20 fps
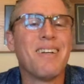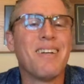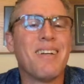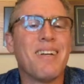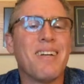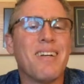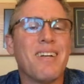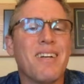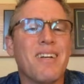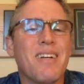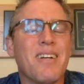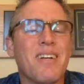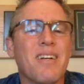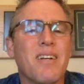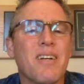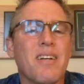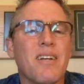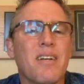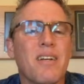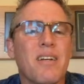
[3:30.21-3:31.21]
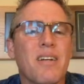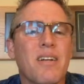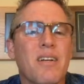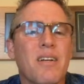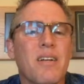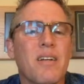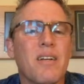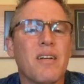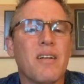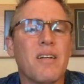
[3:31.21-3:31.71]

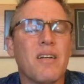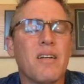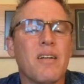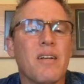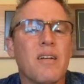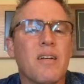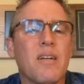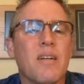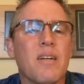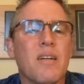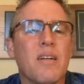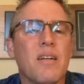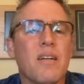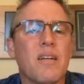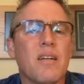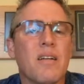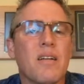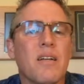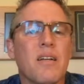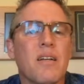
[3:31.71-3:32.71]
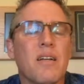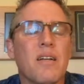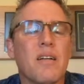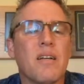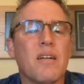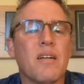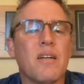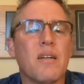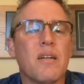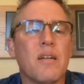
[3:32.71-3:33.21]

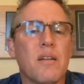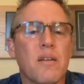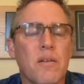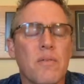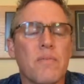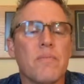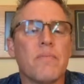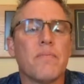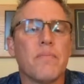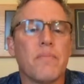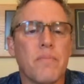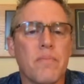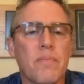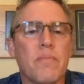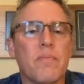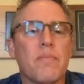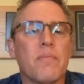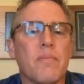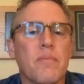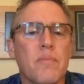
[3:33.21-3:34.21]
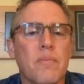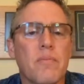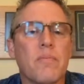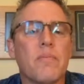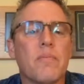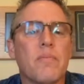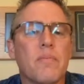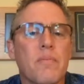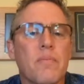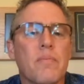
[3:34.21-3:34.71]

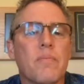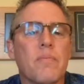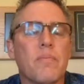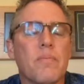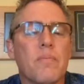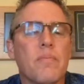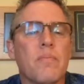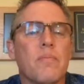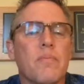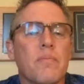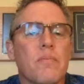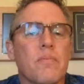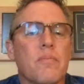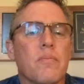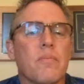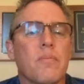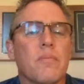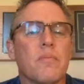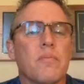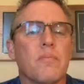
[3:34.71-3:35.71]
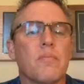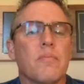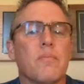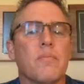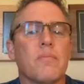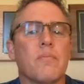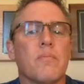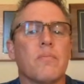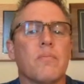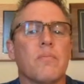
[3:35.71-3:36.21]

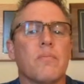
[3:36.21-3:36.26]
No words are spoken by the person on screen.